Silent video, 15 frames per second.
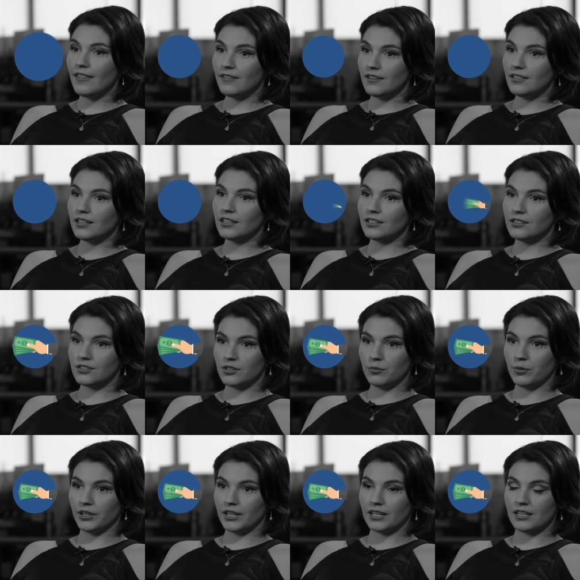And then the
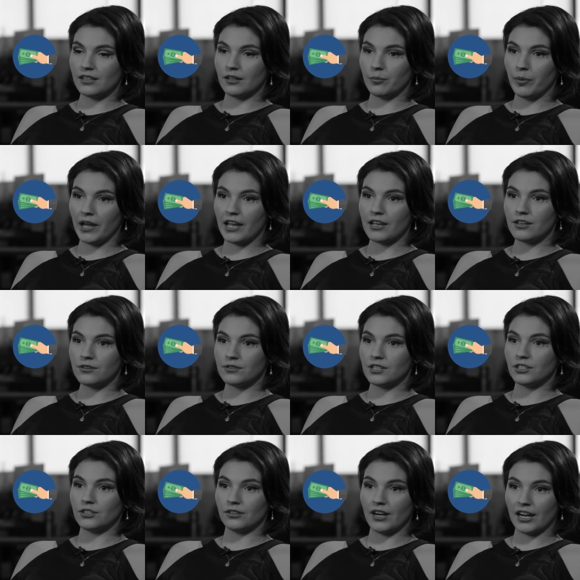consumer can either pay
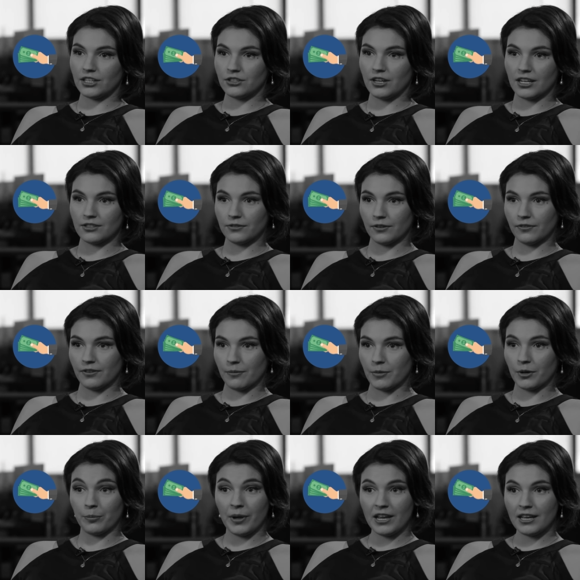using direct transfer from
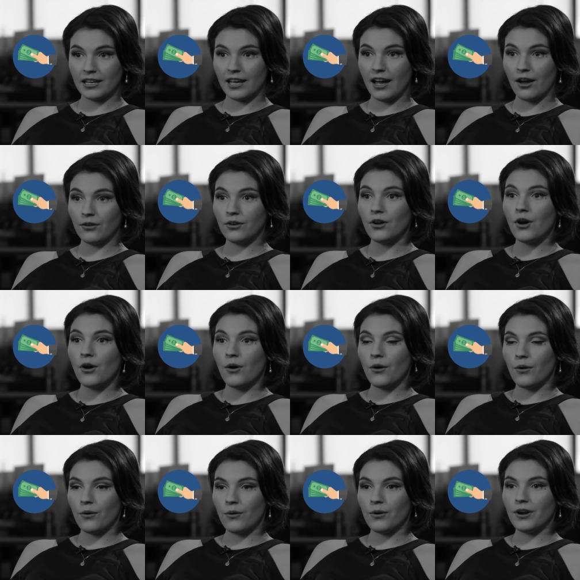their bank account
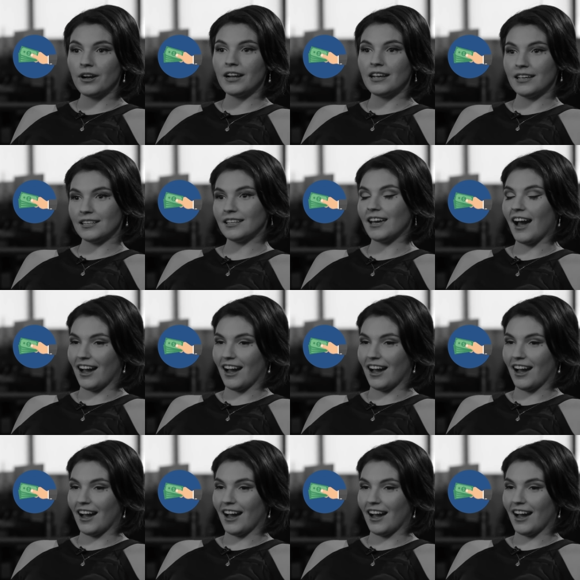or in